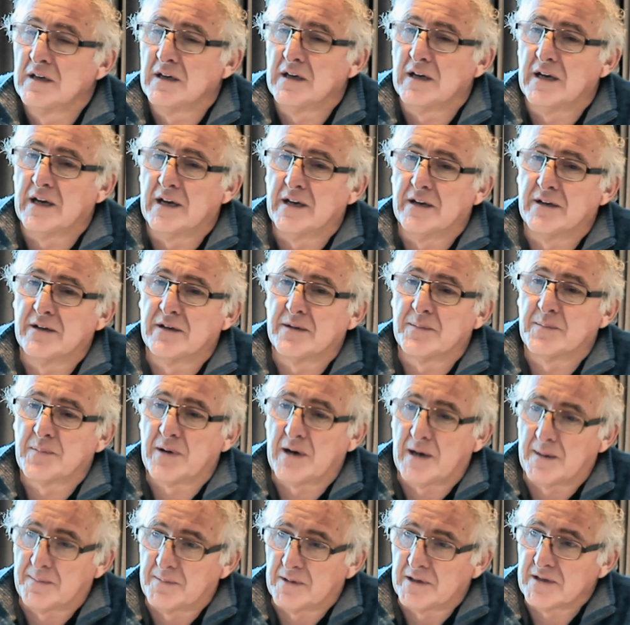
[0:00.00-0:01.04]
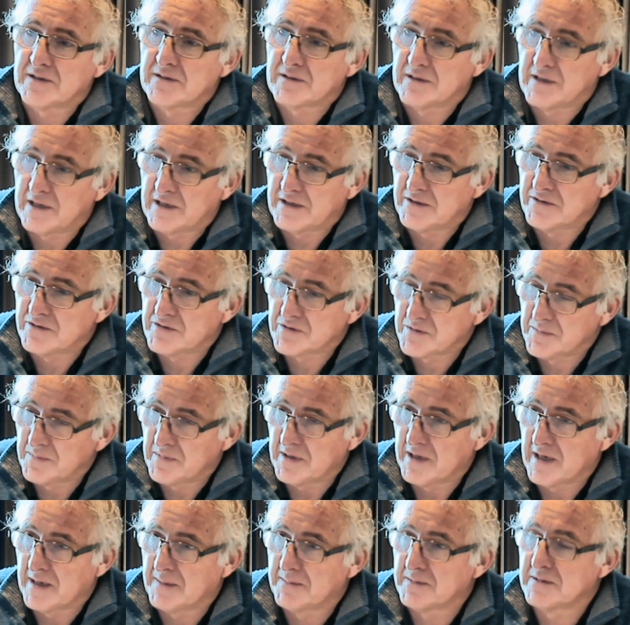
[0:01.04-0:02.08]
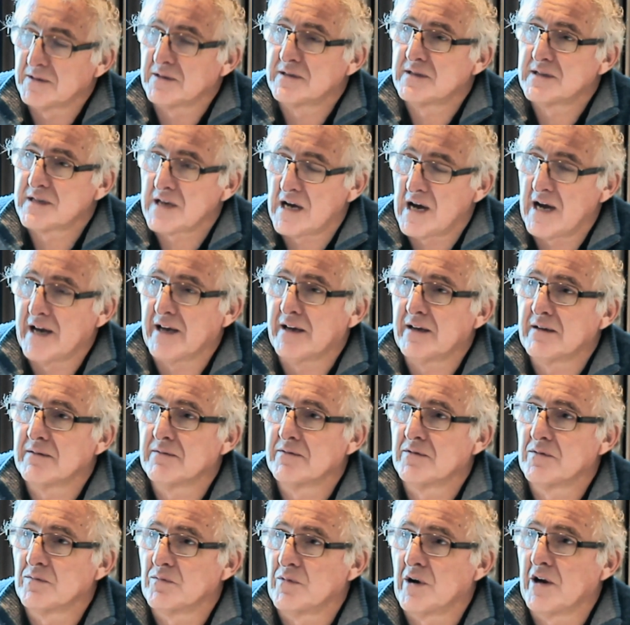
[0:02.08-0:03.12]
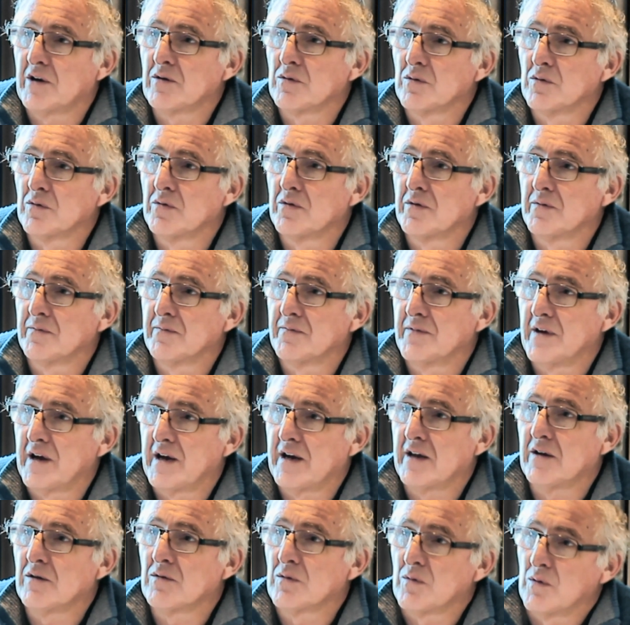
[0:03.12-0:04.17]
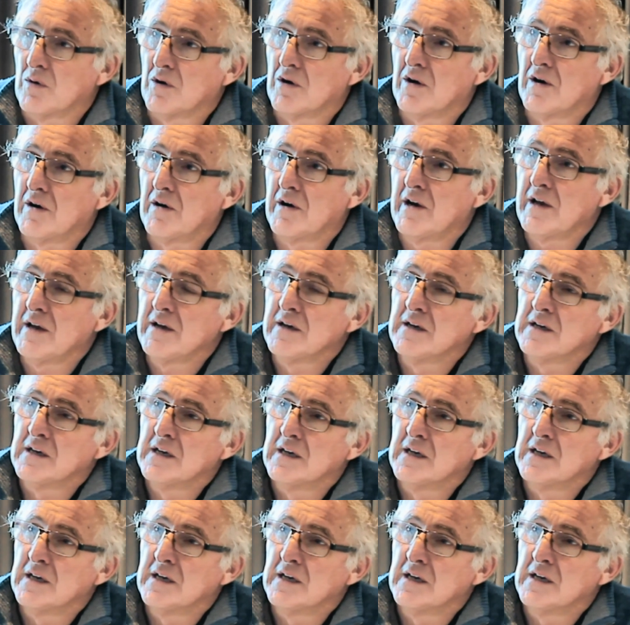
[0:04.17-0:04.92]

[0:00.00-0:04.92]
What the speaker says: And the public then should be able to take the record of that inquiry